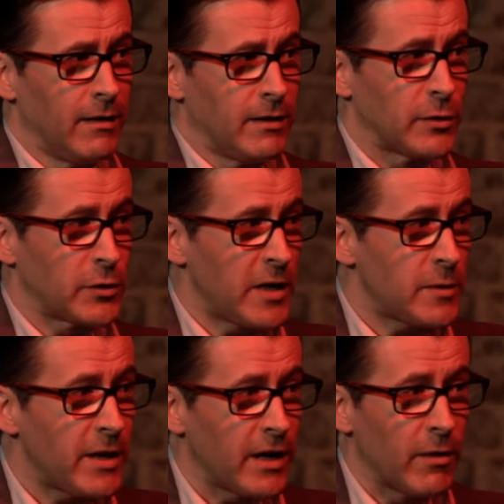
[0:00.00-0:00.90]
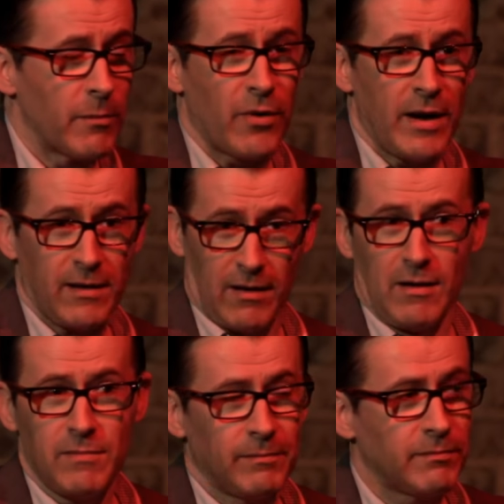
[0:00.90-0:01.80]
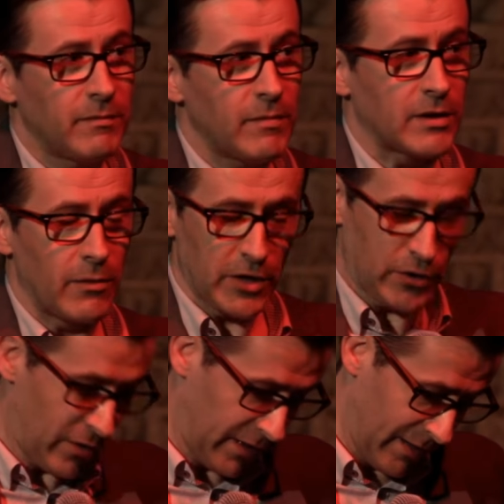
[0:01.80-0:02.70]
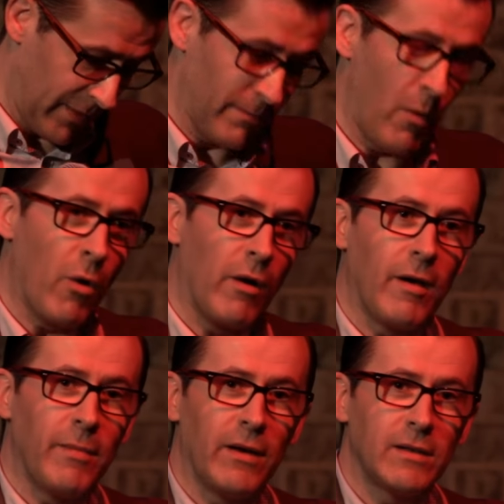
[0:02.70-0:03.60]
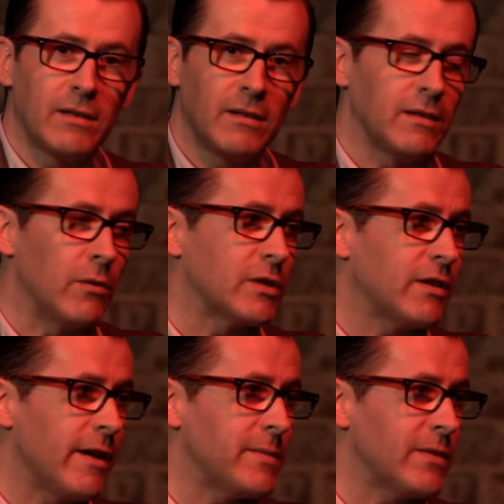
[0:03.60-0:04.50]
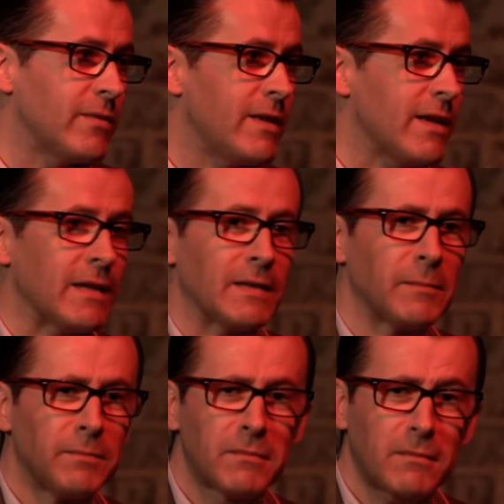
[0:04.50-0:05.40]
So it's great to be here at Bright Club, because I want to talk a little bit more about those types of things.